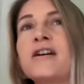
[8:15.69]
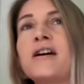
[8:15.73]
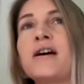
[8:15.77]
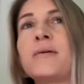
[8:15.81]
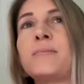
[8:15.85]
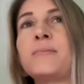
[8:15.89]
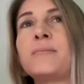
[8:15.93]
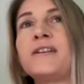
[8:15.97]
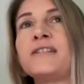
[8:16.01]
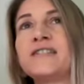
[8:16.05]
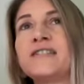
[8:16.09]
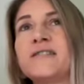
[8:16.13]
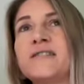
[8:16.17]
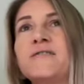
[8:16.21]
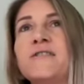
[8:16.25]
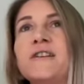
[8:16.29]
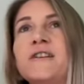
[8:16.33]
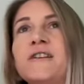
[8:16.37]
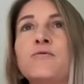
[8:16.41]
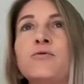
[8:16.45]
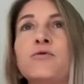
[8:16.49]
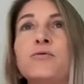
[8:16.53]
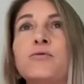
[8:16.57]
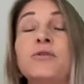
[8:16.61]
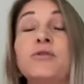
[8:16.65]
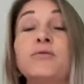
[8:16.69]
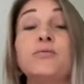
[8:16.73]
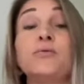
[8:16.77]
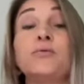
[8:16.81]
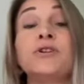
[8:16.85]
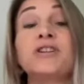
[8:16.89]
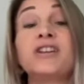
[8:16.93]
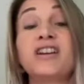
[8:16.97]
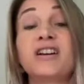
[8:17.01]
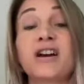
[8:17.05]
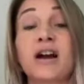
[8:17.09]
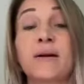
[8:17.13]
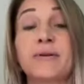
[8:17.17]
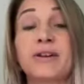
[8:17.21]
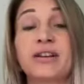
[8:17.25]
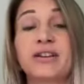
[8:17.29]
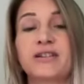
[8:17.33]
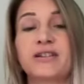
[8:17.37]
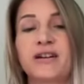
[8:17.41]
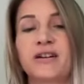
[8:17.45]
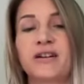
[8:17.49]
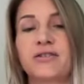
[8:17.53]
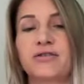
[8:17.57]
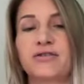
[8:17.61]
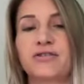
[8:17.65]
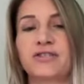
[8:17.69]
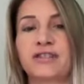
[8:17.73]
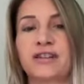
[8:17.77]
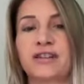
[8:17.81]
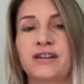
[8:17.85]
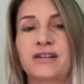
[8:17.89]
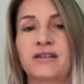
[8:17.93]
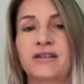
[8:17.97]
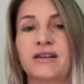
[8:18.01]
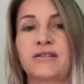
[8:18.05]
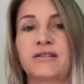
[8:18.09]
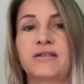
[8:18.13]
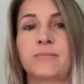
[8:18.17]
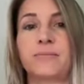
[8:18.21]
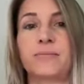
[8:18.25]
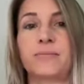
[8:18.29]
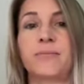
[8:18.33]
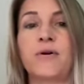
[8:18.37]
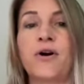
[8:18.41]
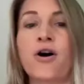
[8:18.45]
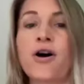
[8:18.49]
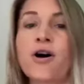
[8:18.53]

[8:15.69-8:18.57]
a piece of it will be really coming to understand like the